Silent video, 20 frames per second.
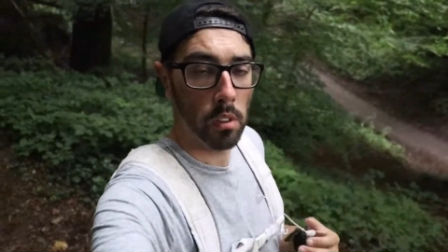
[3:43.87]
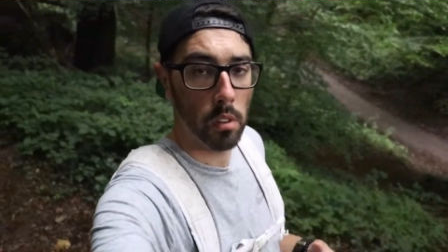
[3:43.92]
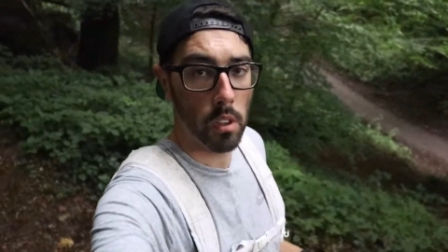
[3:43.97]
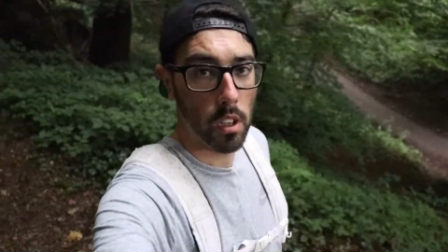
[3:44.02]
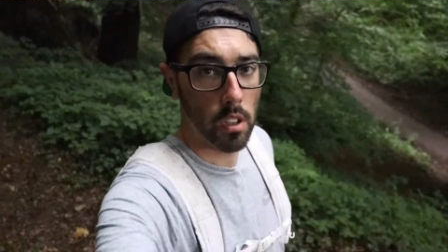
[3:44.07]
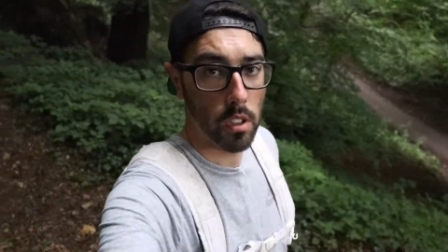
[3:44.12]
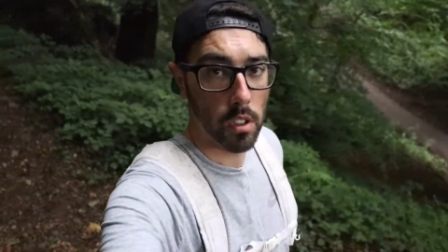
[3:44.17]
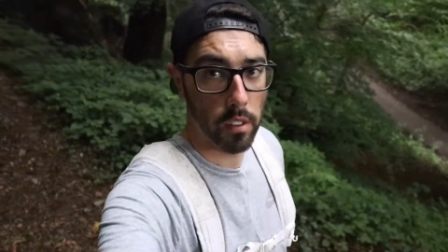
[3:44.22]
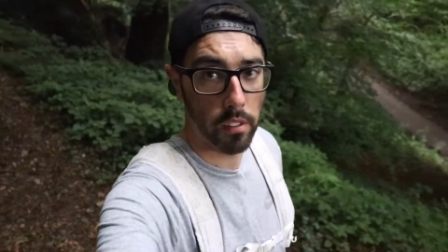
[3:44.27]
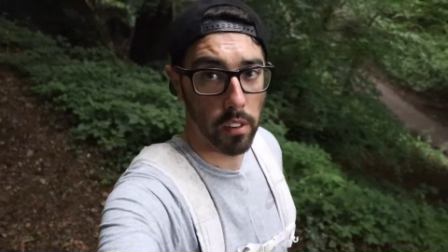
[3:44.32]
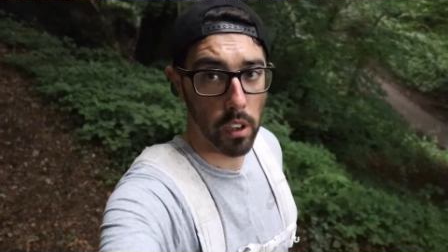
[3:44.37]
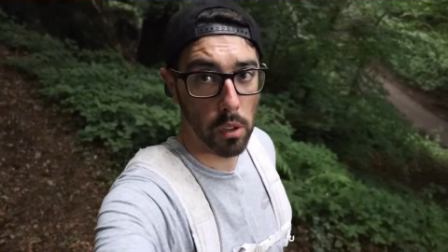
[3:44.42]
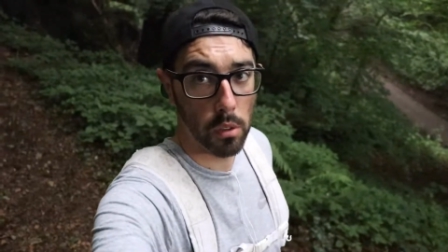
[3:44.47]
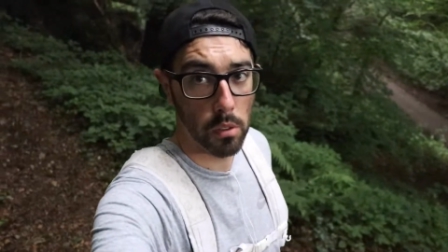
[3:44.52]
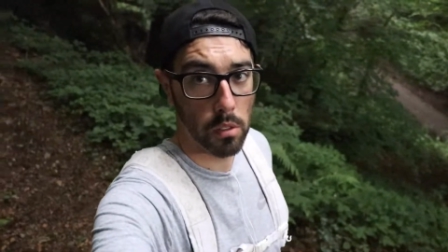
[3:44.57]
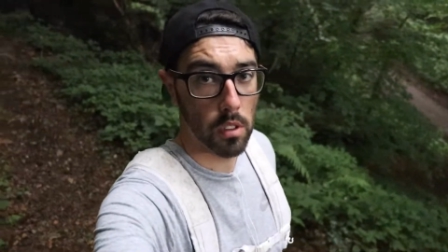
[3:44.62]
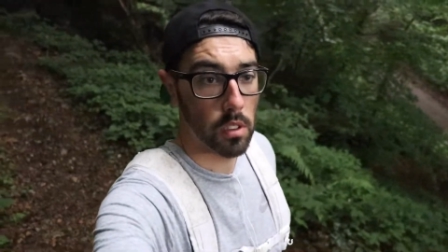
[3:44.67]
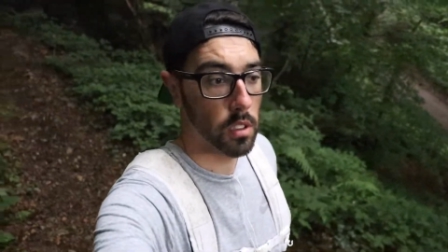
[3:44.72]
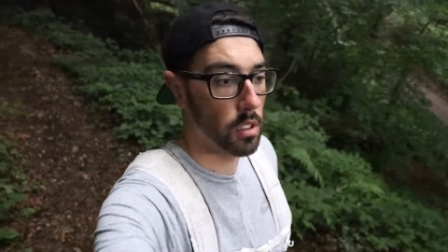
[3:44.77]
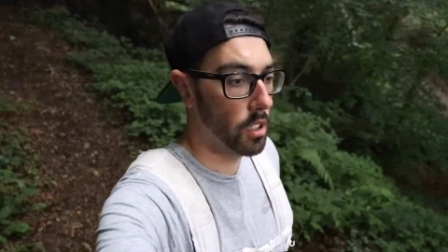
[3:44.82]
because I
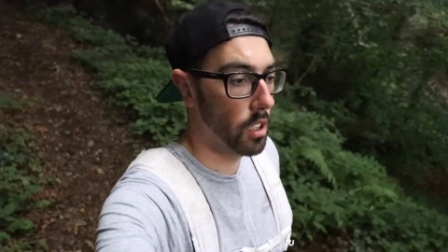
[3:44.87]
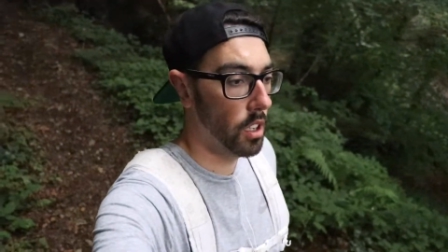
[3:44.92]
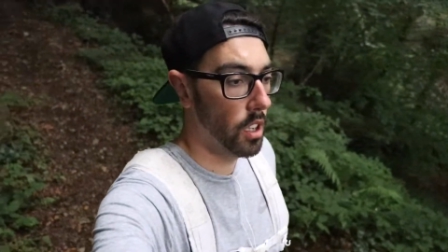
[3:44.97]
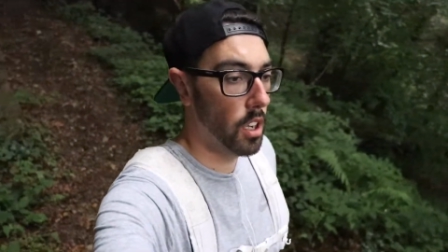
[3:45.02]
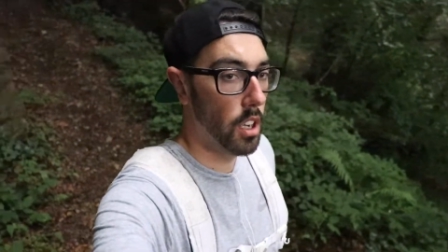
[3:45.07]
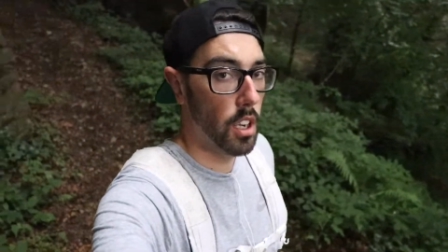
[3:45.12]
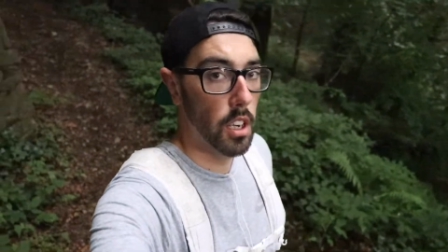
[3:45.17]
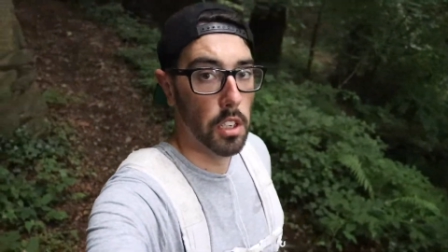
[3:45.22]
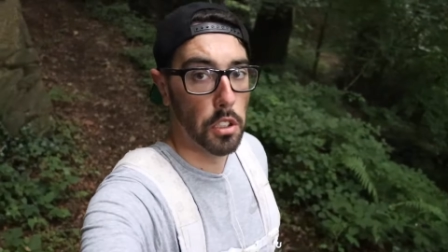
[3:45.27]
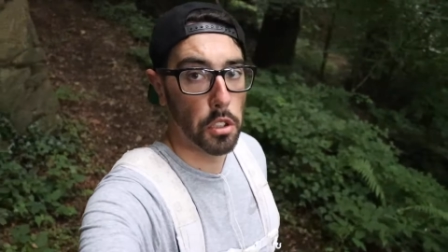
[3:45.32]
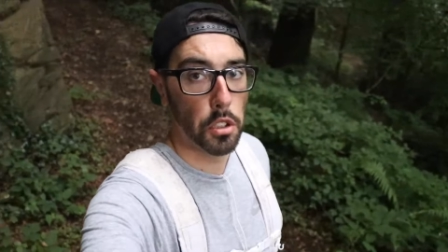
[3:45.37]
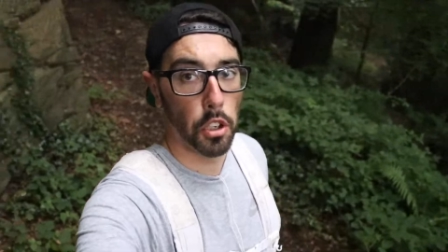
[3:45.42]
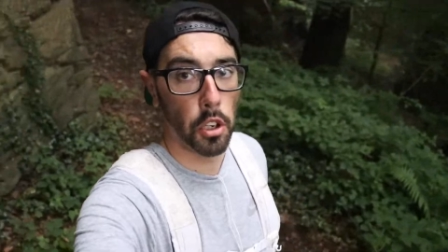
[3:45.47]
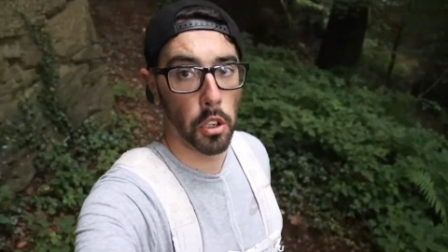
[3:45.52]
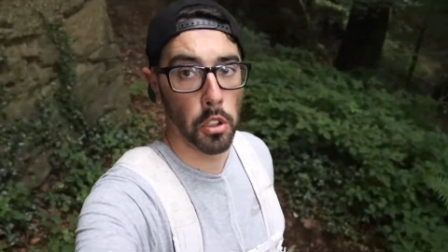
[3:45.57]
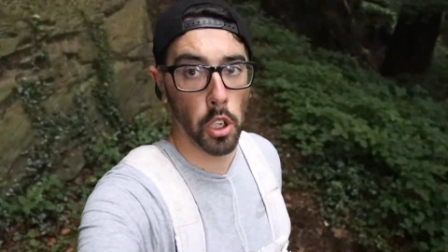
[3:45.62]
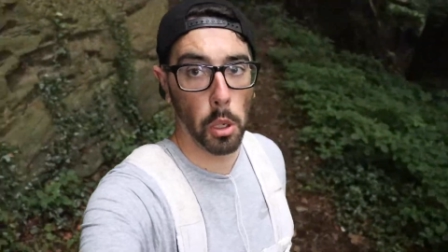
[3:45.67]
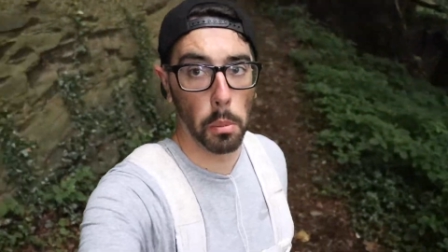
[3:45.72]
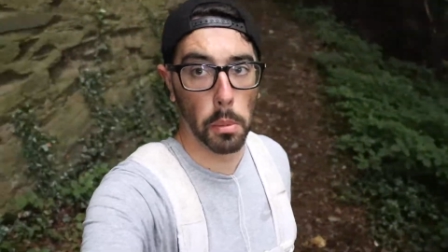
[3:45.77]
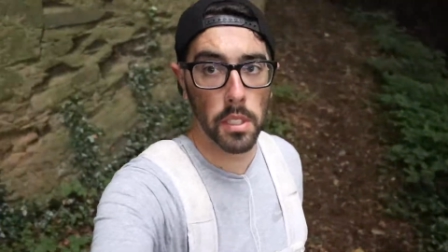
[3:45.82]
was stood
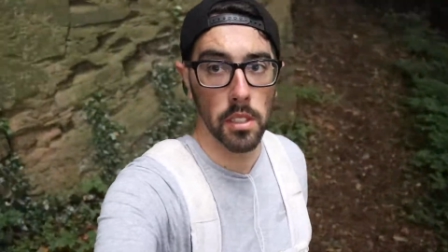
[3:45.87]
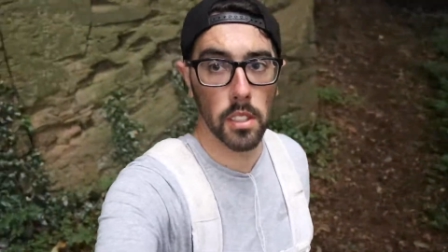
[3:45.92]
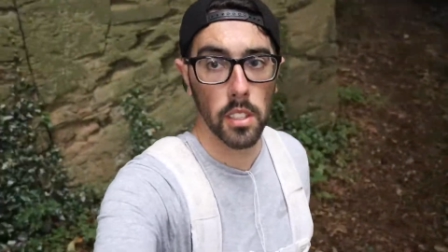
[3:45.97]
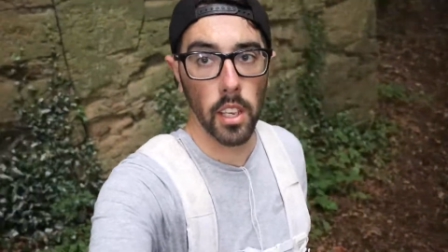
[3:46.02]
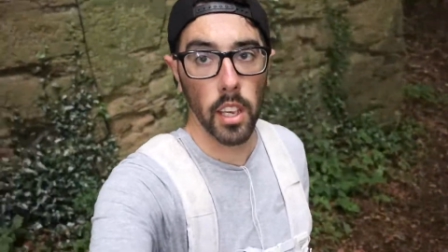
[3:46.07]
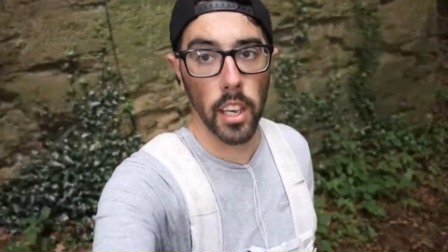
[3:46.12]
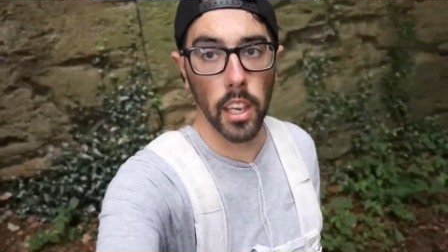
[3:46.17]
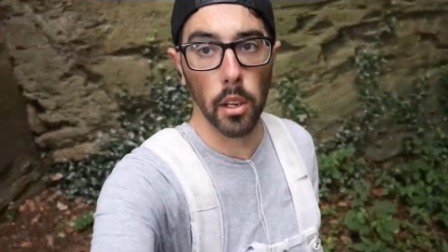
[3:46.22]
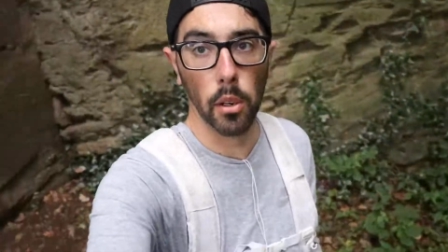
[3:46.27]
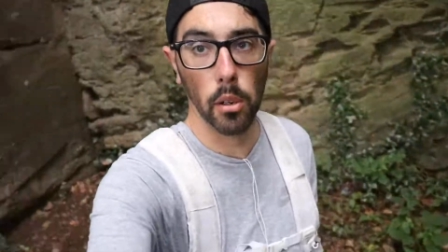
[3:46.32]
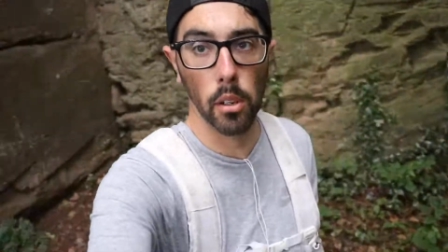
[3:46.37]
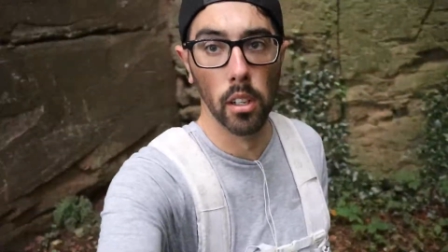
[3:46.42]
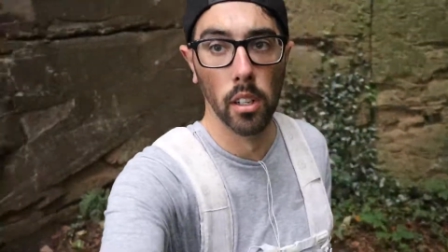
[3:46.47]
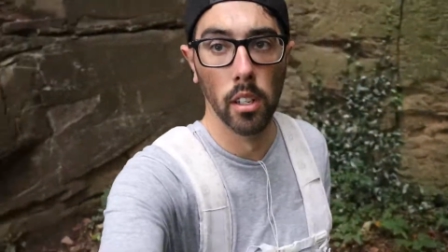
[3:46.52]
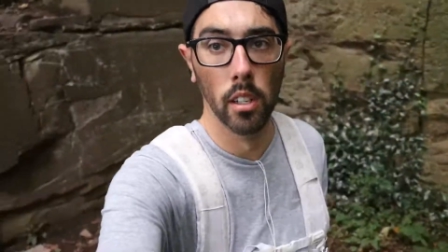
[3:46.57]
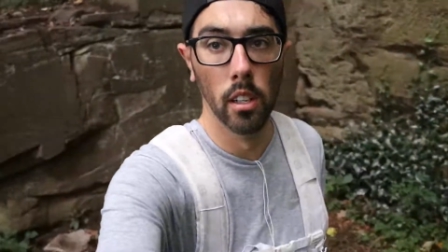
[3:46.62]
on top of this hill